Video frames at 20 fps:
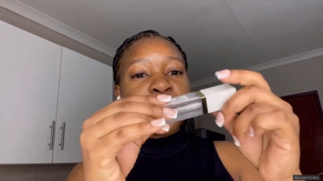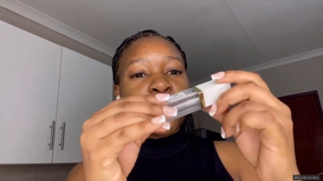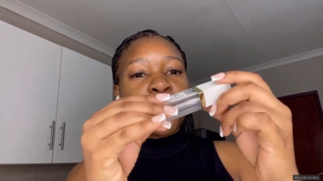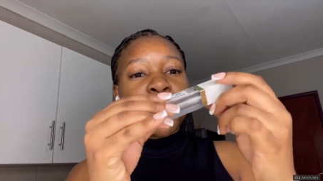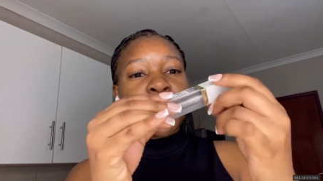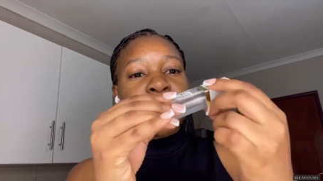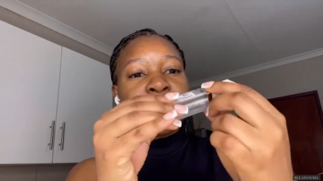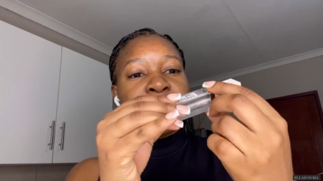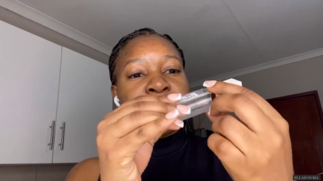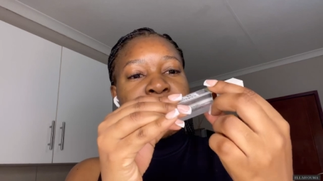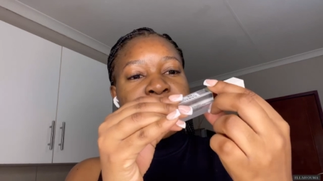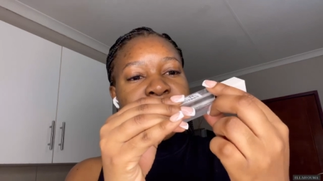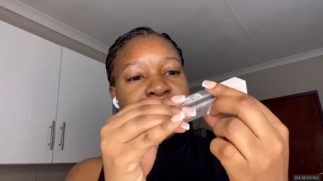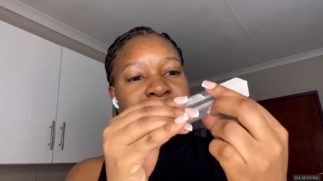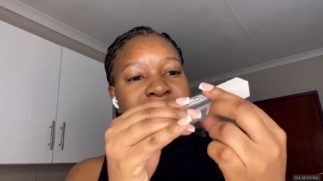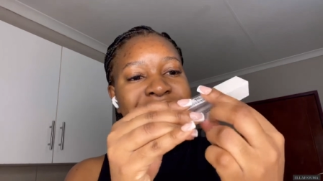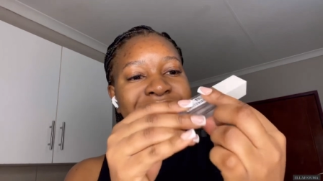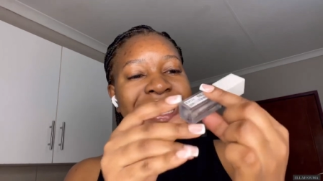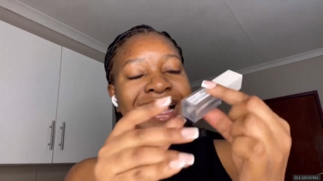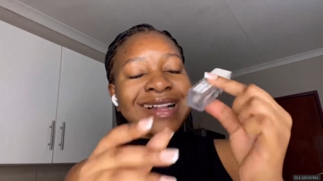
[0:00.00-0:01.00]
Quick
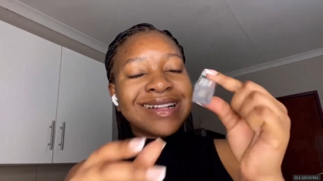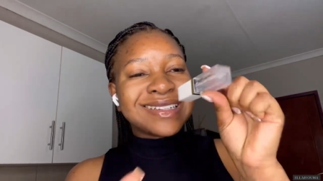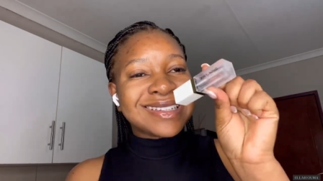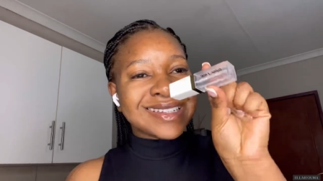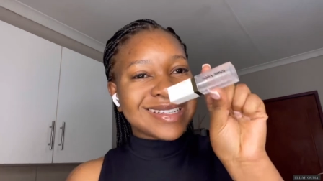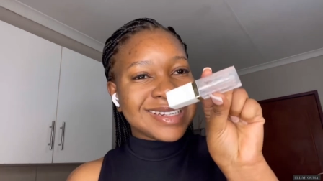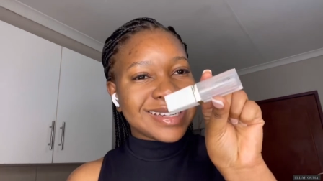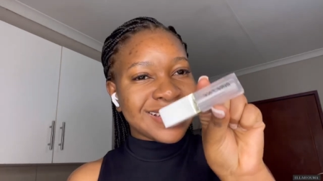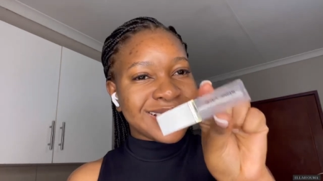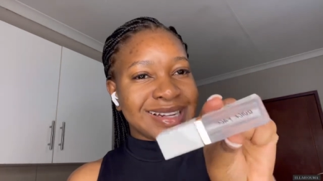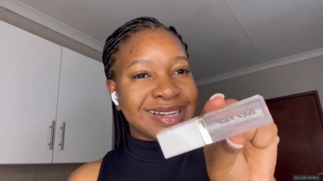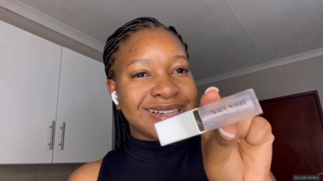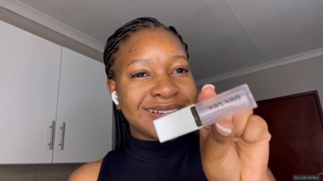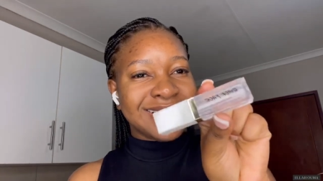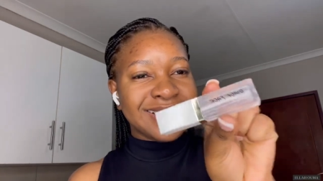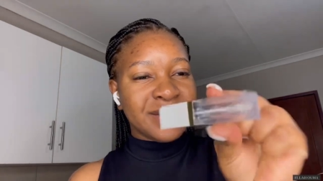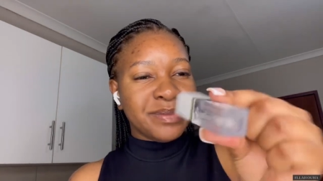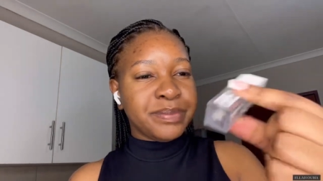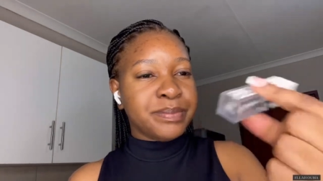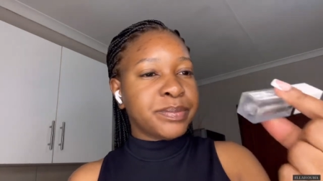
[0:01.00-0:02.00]
Face Ultra
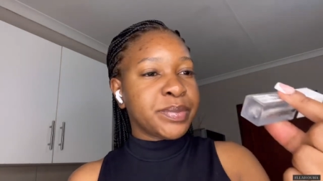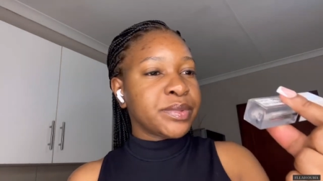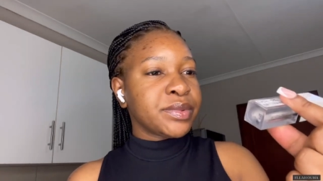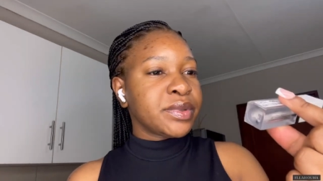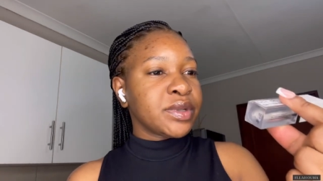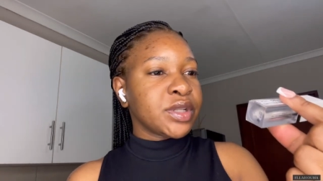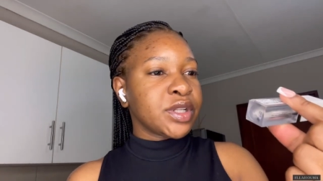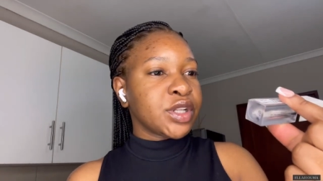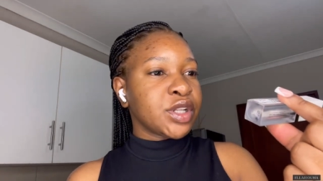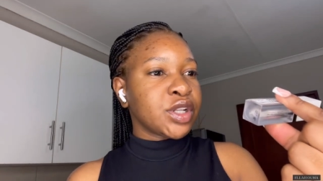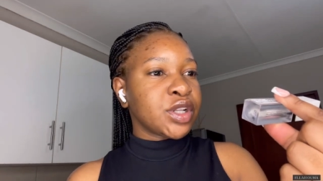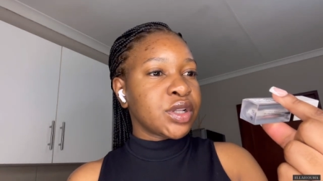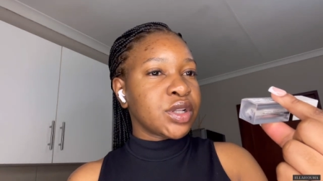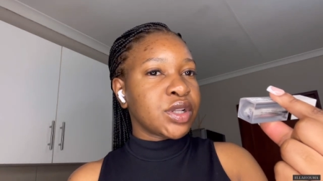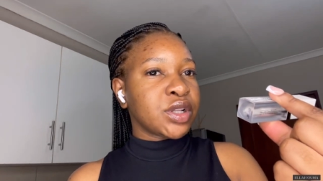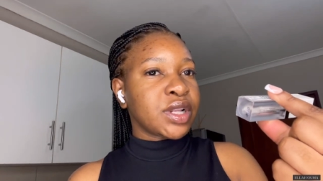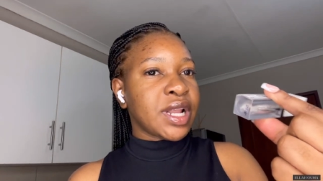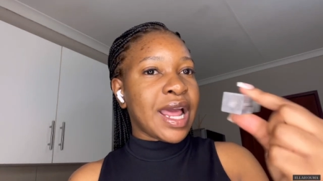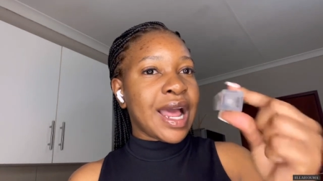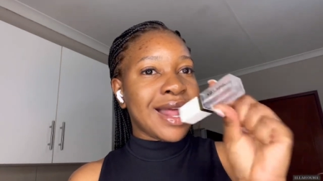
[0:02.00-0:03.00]
Lip
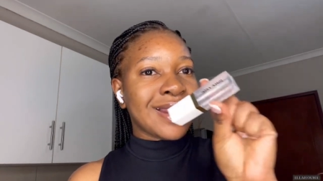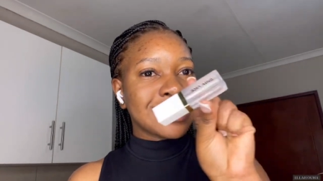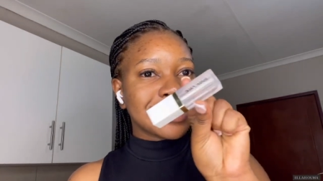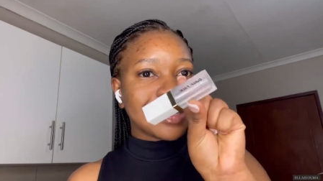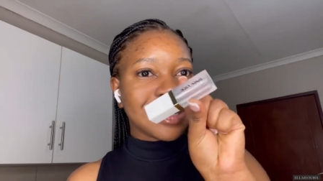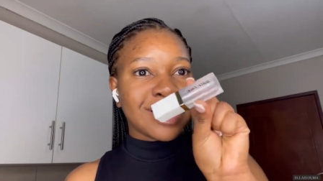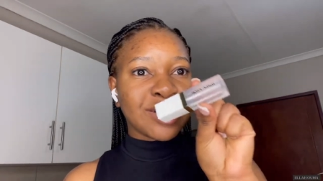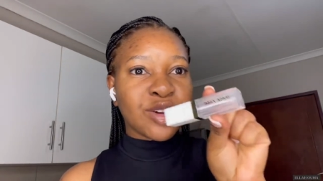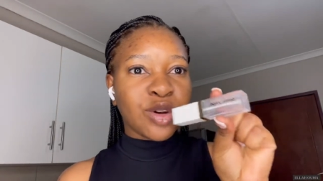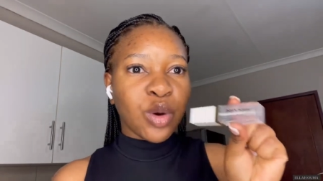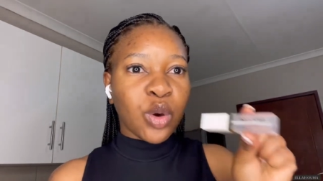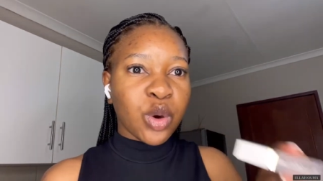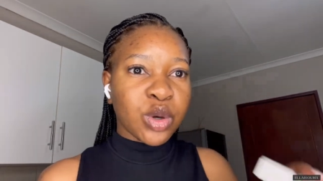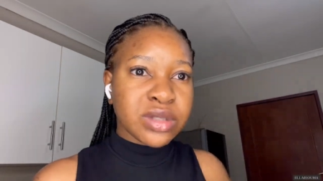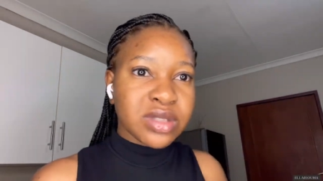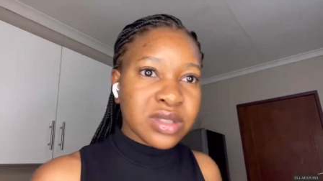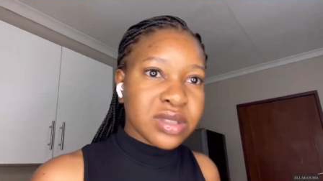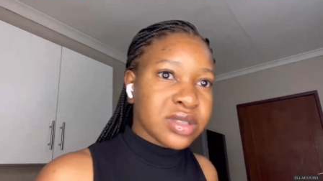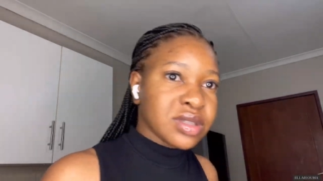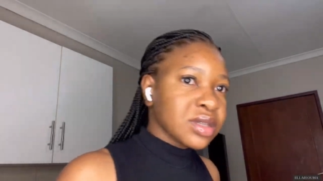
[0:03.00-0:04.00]
Ultra
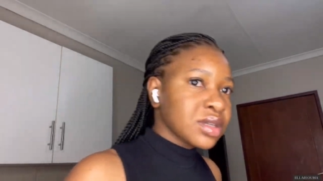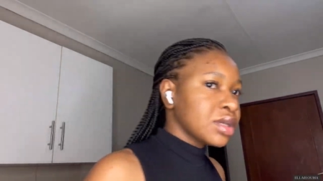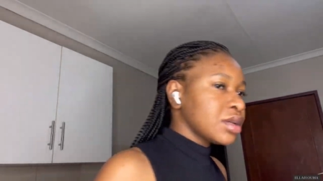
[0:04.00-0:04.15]
Gloss.